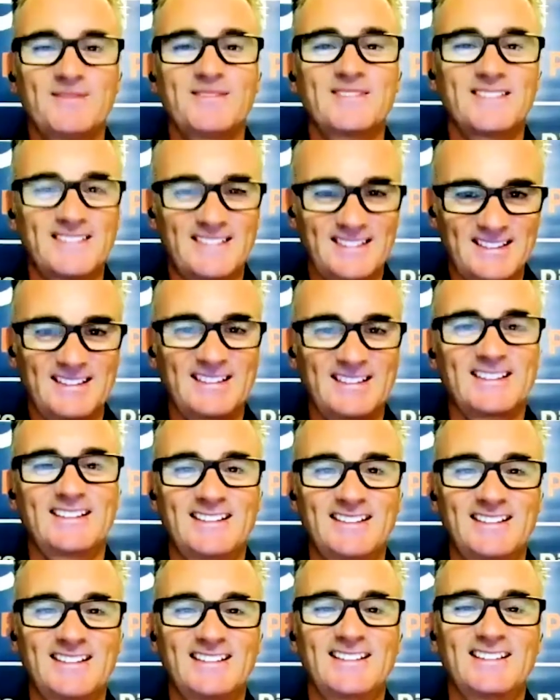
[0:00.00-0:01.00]
We're not beat down
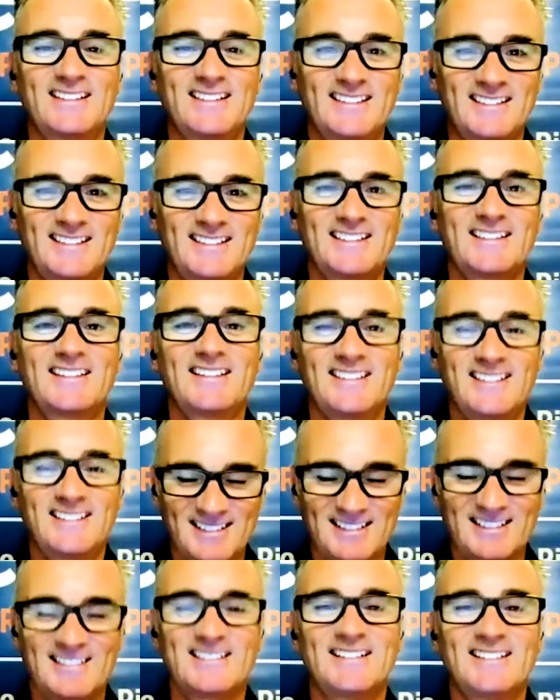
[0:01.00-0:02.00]
by last year.
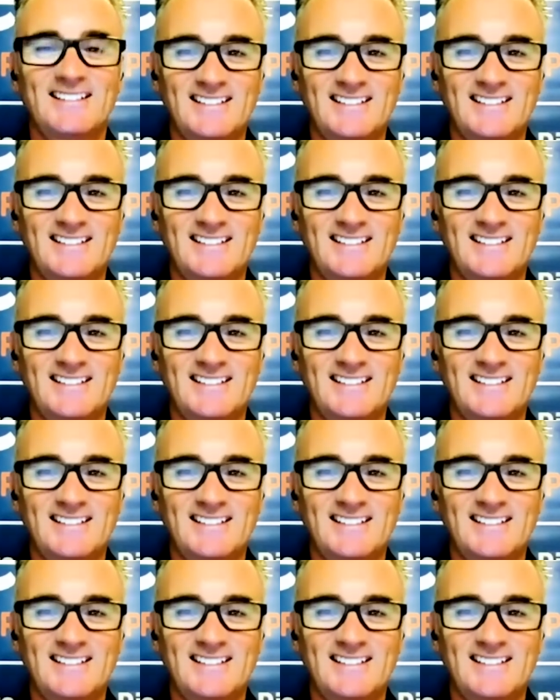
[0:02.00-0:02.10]
We're, down,